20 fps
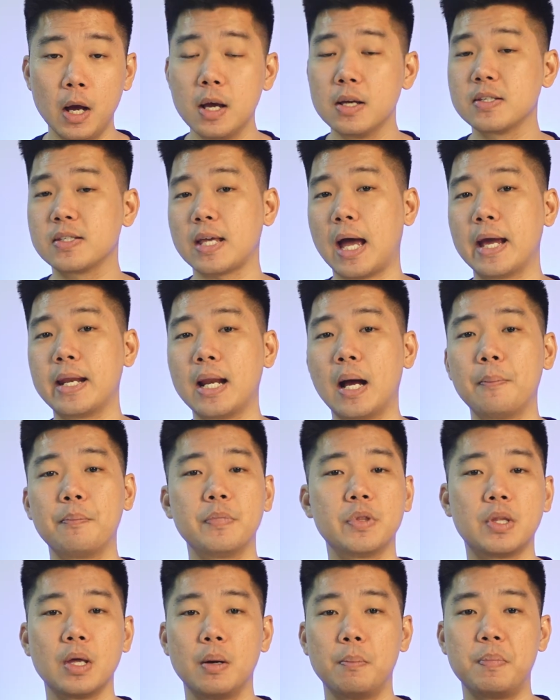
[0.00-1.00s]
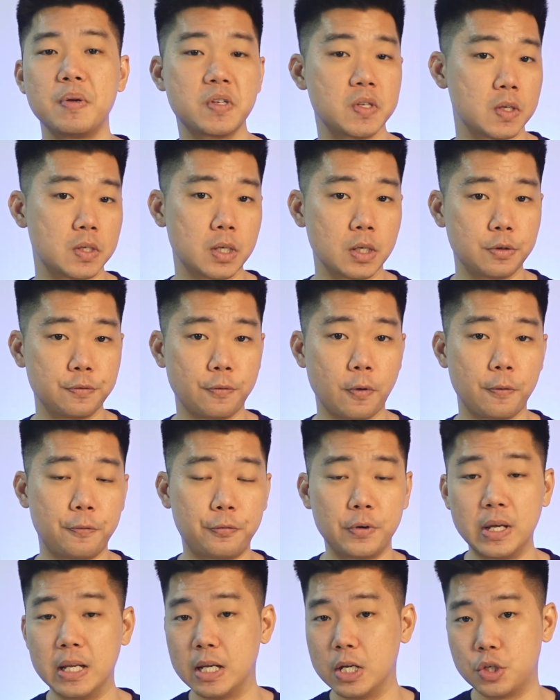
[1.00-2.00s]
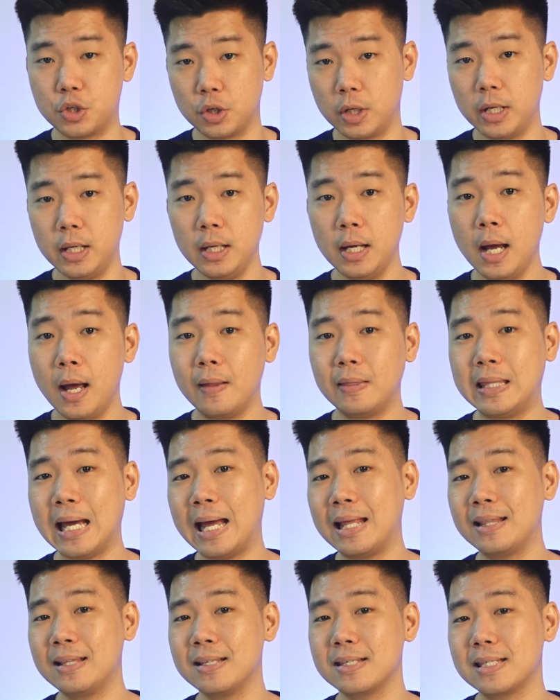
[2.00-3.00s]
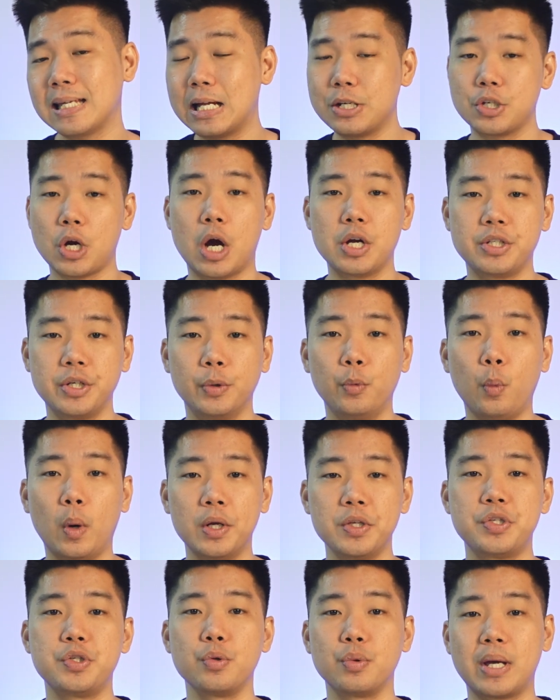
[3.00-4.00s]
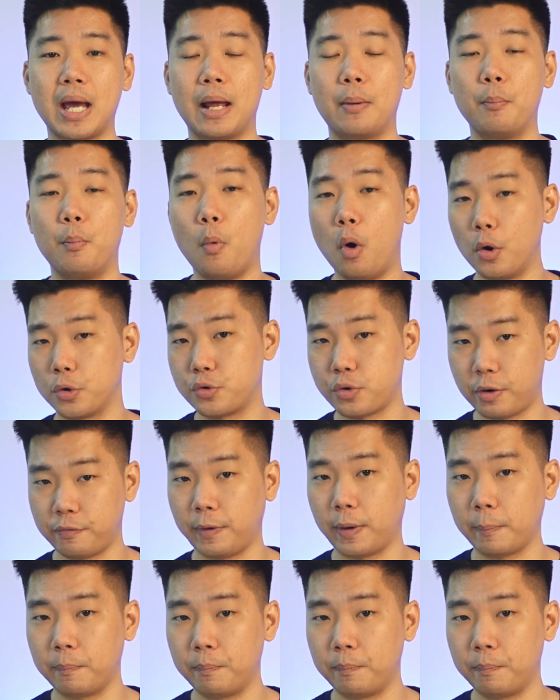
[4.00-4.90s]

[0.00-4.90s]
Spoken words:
Sign up the businesses for free initially, then start charging once you get more traffic.